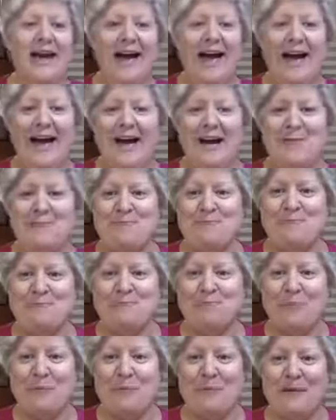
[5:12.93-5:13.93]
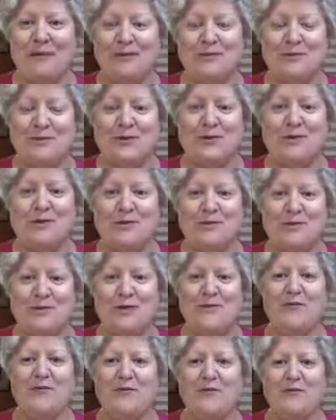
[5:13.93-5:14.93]
23rd,
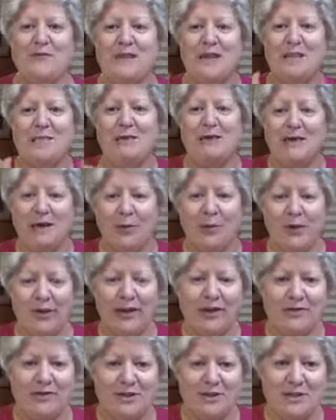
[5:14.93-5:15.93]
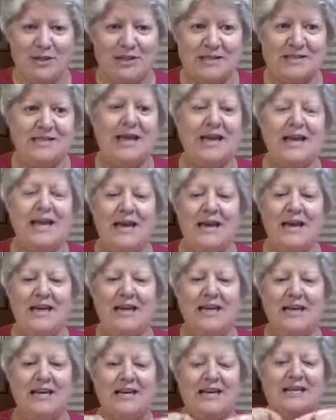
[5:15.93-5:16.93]
24th is going to be Networking Riches. It
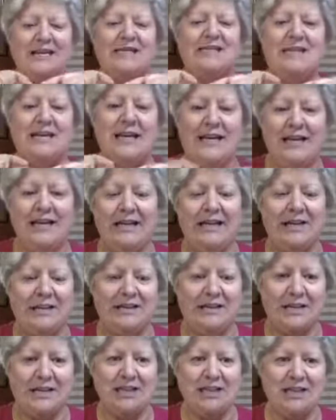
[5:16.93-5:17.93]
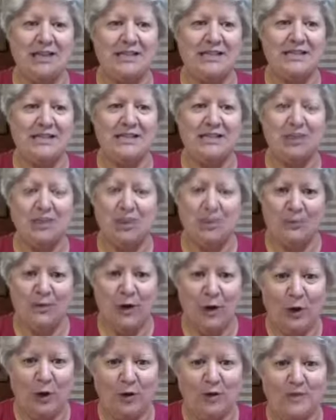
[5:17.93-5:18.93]
is in Los Angeles in Sherman
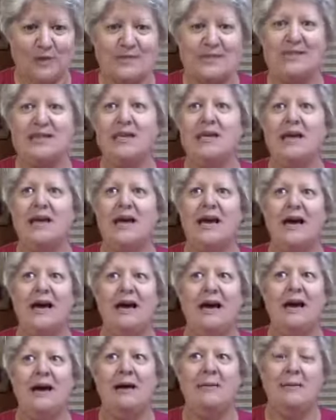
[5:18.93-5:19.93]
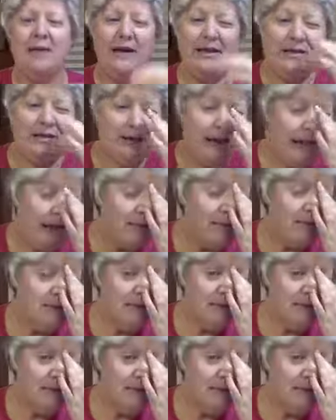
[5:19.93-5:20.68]
Oaks at the Hampton